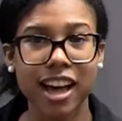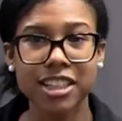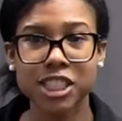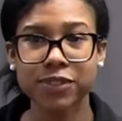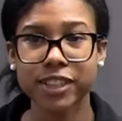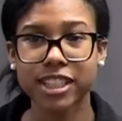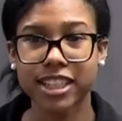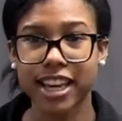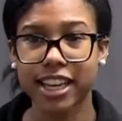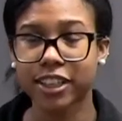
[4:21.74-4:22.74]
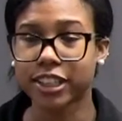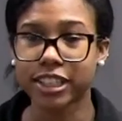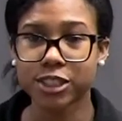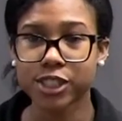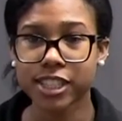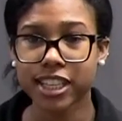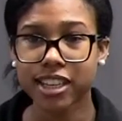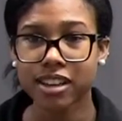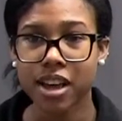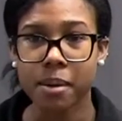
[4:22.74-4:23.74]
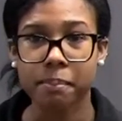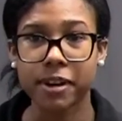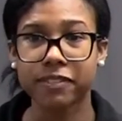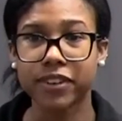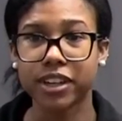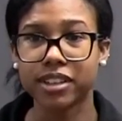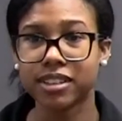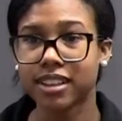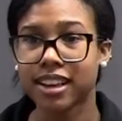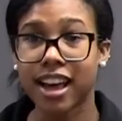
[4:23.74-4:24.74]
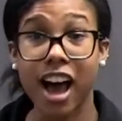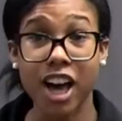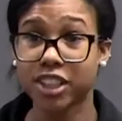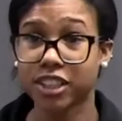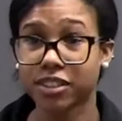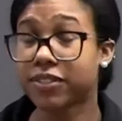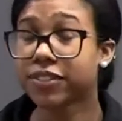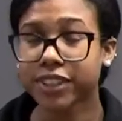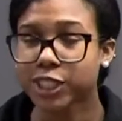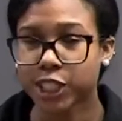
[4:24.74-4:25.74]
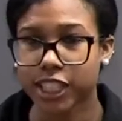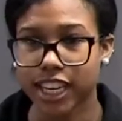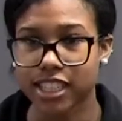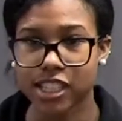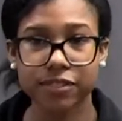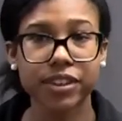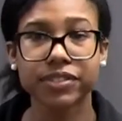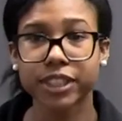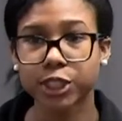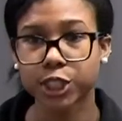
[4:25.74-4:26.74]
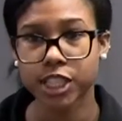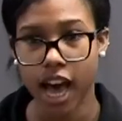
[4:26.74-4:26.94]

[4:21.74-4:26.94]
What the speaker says: not just for the day that you're interested in, but for future days and for future